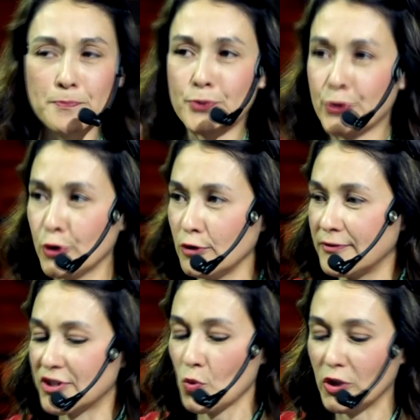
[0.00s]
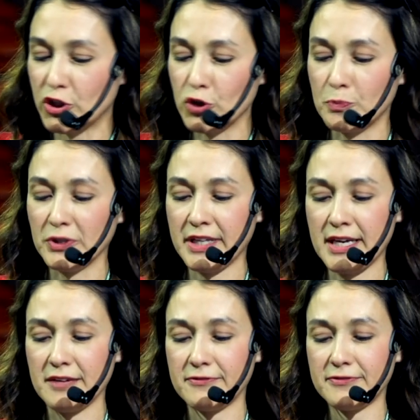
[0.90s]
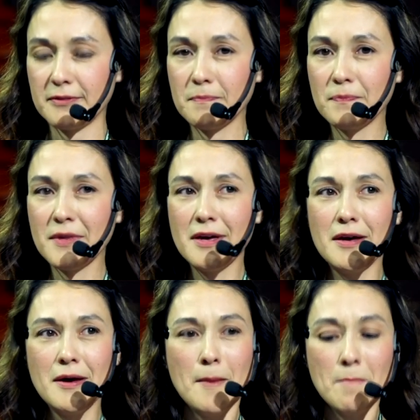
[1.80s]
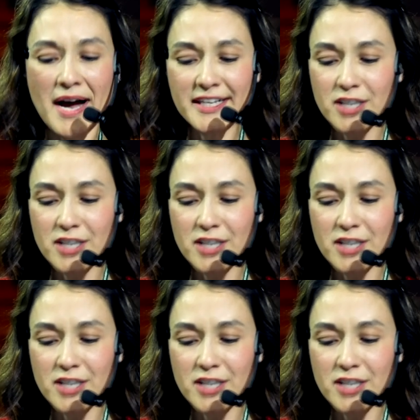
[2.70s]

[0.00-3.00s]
Cristina Lamas on New Ways of Dialogue with the